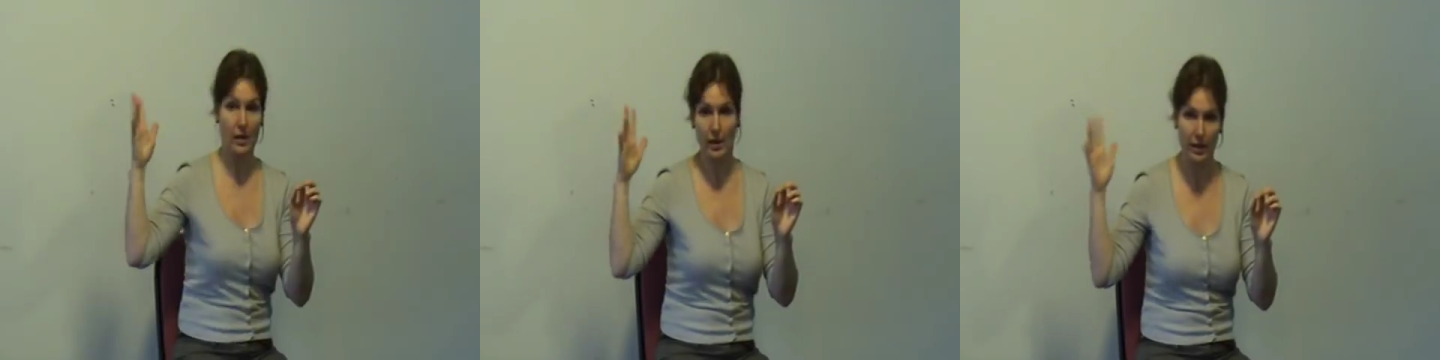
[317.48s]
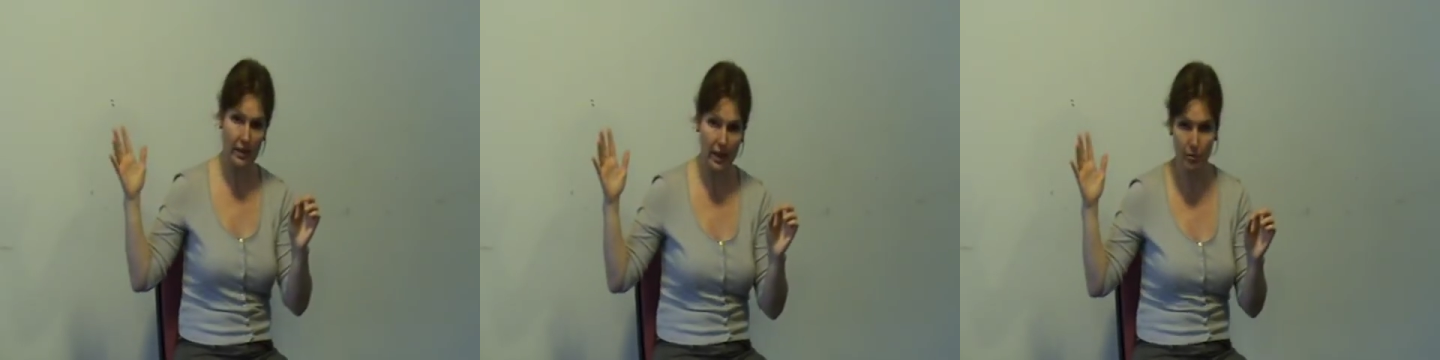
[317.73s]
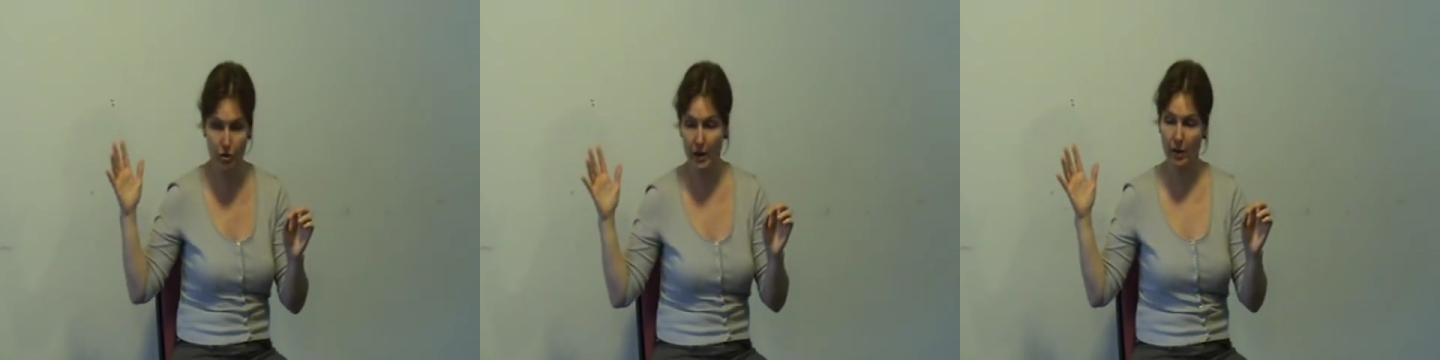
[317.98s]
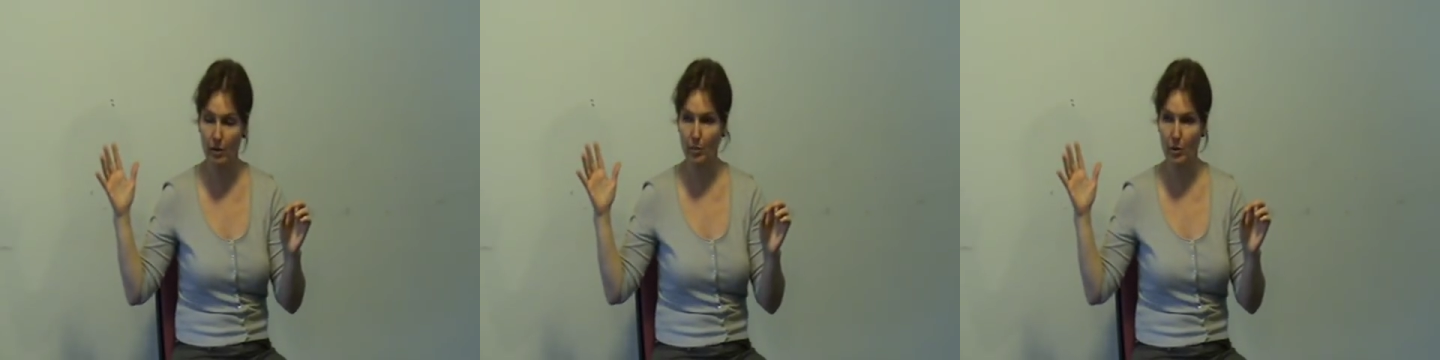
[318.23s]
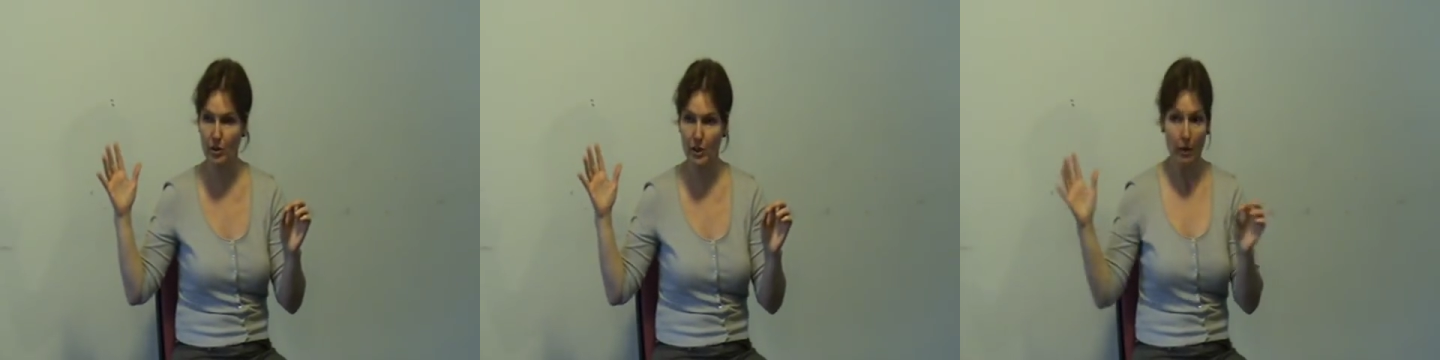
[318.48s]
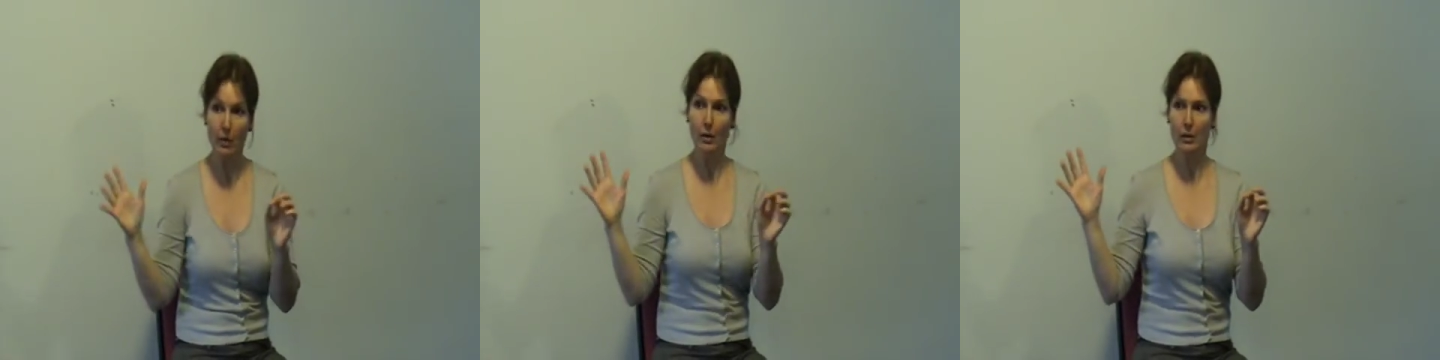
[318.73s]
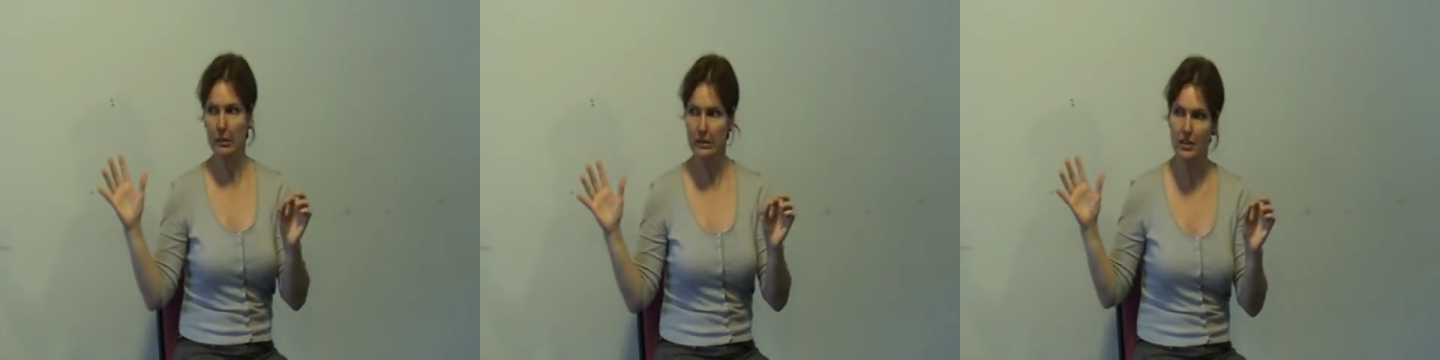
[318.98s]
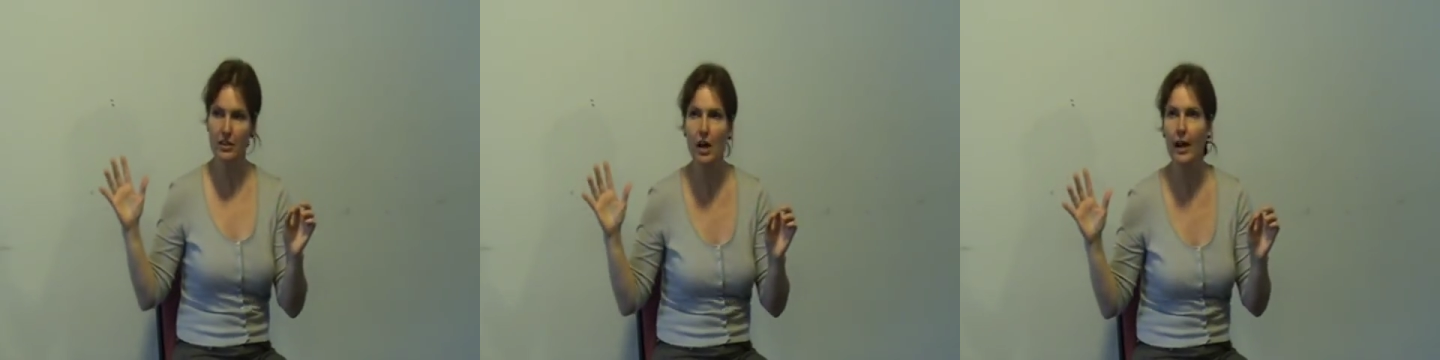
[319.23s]
can keep triggering the body to go, is
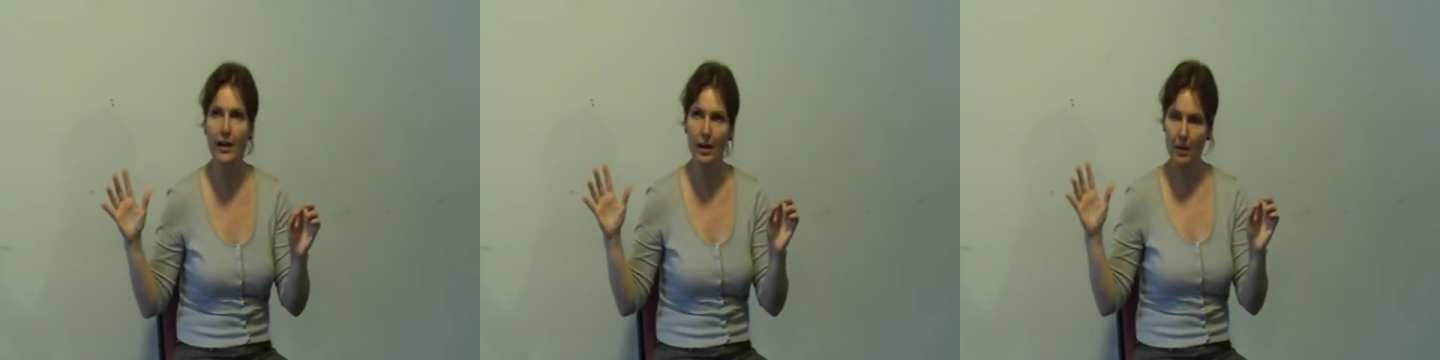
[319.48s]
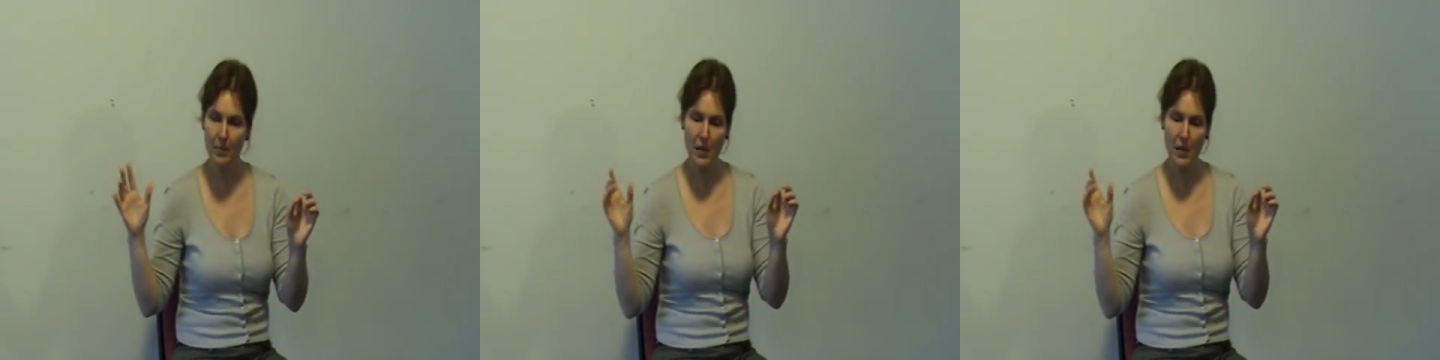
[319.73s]
it a tiger?